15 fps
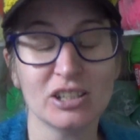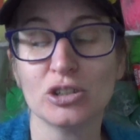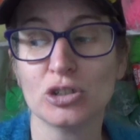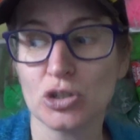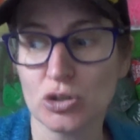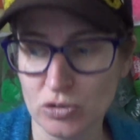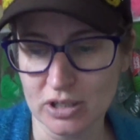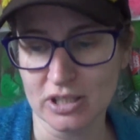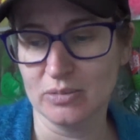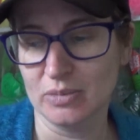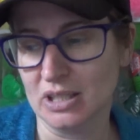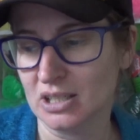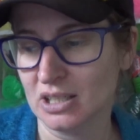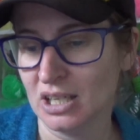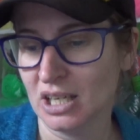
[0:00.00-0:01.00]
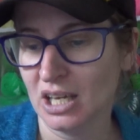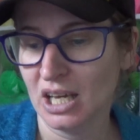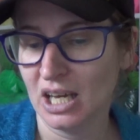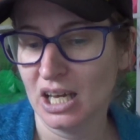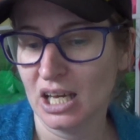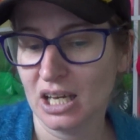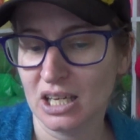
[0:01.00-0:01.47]
Trust me.
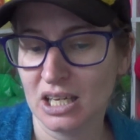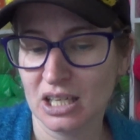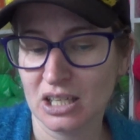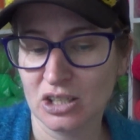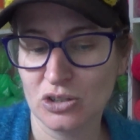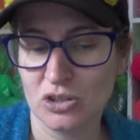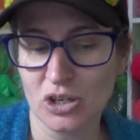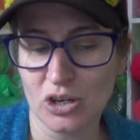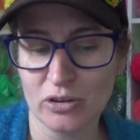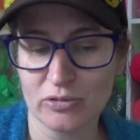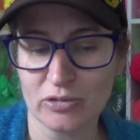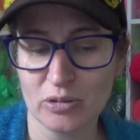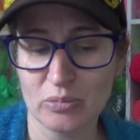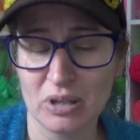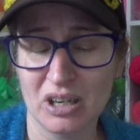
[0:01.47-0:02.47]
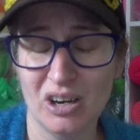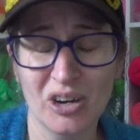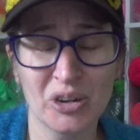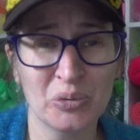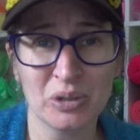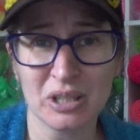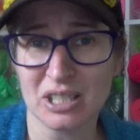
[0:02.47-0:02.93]
You go from, I
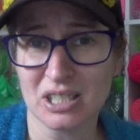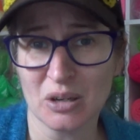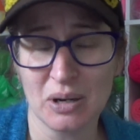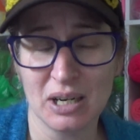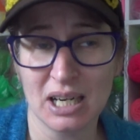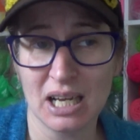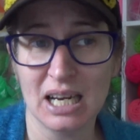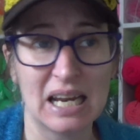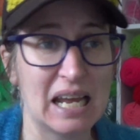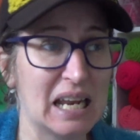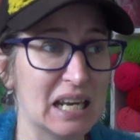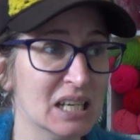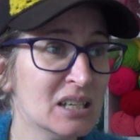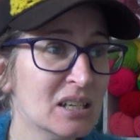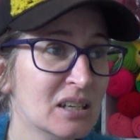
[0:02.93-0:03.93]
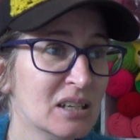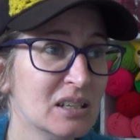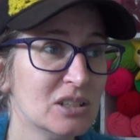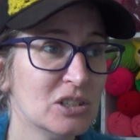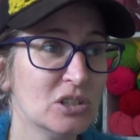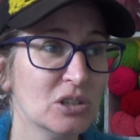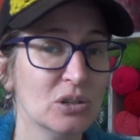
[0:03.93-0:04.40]
don't want to sew in an end,
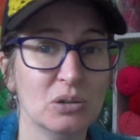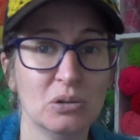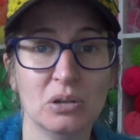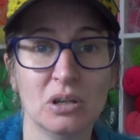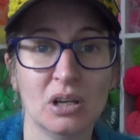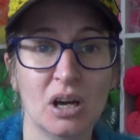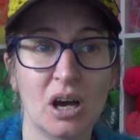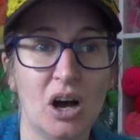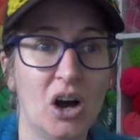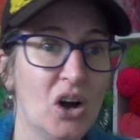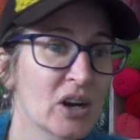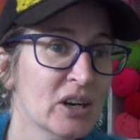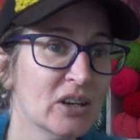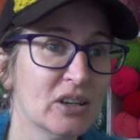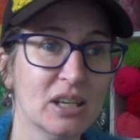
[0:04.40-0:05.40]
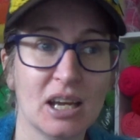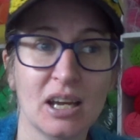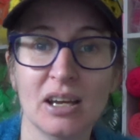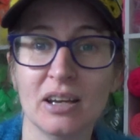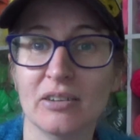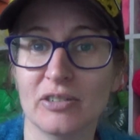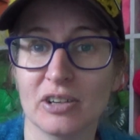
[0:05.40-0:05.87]
to, I don't
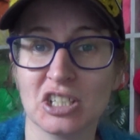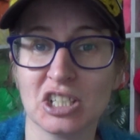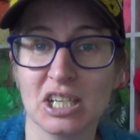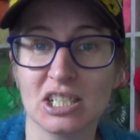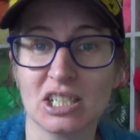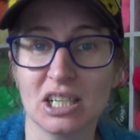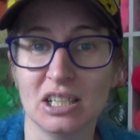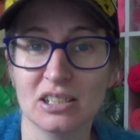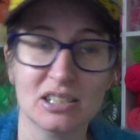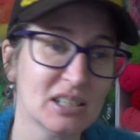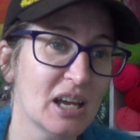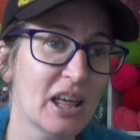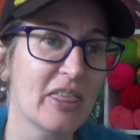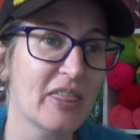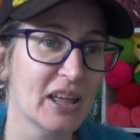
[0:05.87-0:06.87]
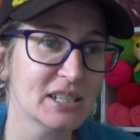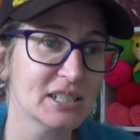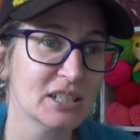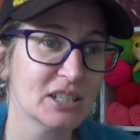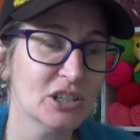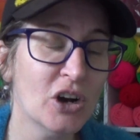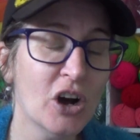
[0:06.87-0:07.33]
care if I change colours
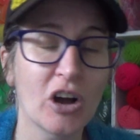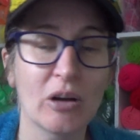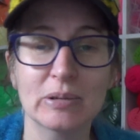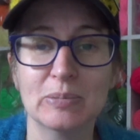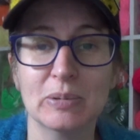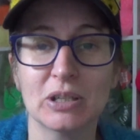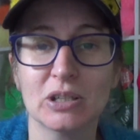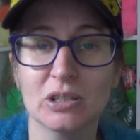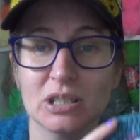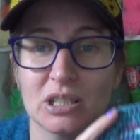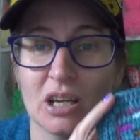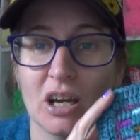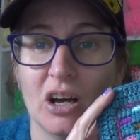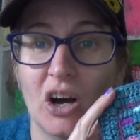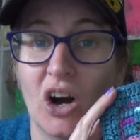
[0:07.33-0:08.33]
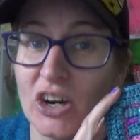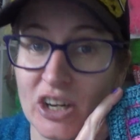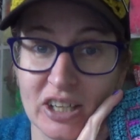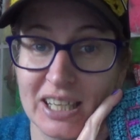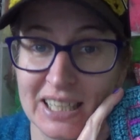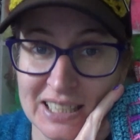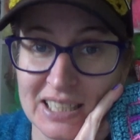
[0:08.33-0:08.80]
1,000 times because I
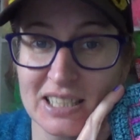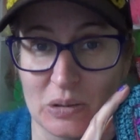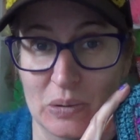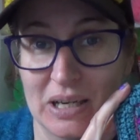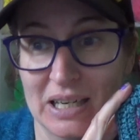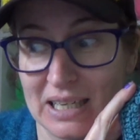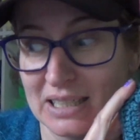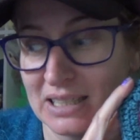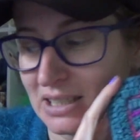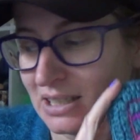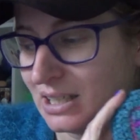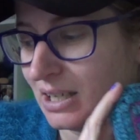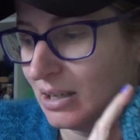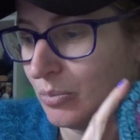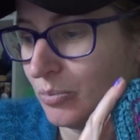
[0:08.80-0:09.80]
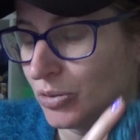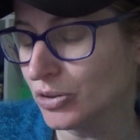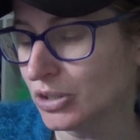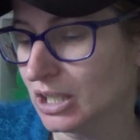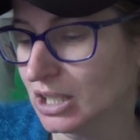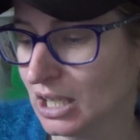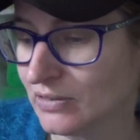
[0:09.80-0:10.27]
don't need to sew in an end.
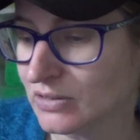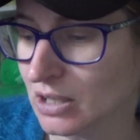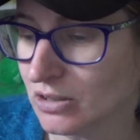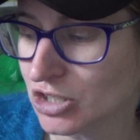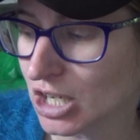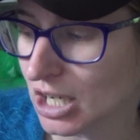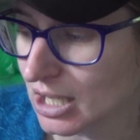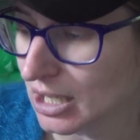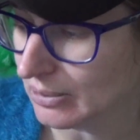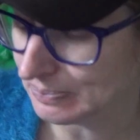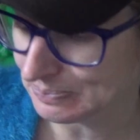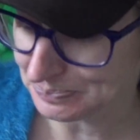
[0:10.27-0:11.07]
Brilliant. You have to go and check it out.